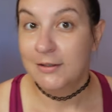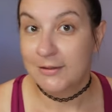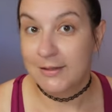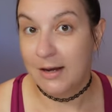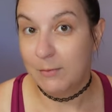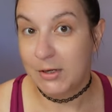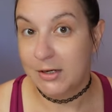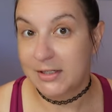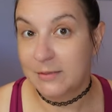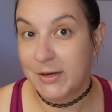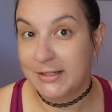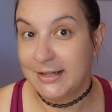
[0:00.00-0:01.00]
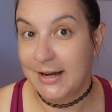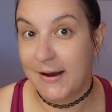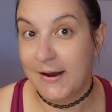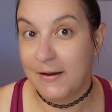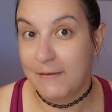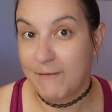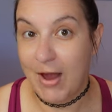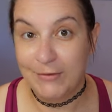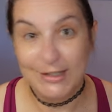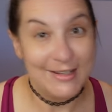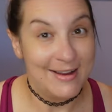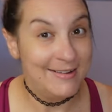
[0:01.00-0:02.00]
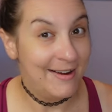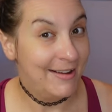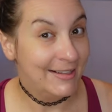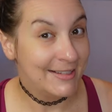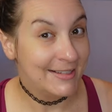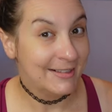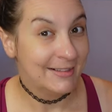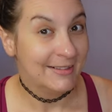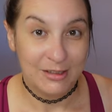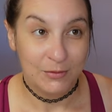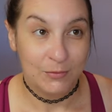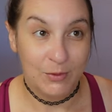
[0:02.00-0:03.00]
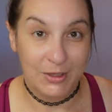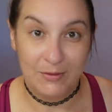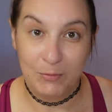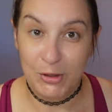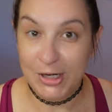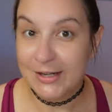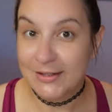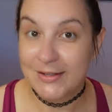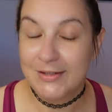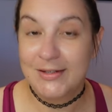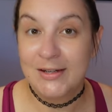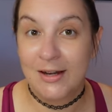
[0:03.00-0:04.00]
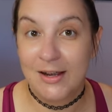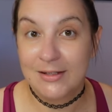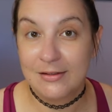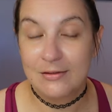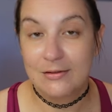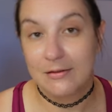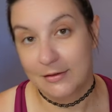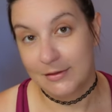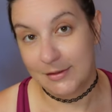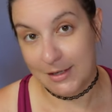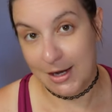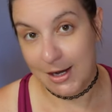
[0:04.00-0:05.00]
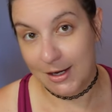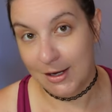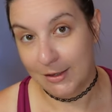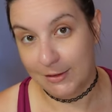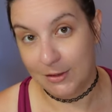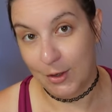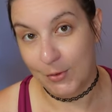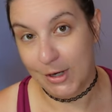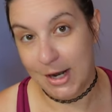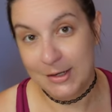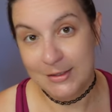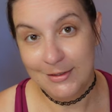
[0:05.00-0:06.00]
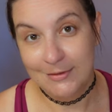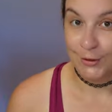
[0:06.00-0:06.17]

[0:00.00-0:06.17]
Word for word: Today we are expecting 5 to 10 knots with pretty consistent gusts staying out the lower end.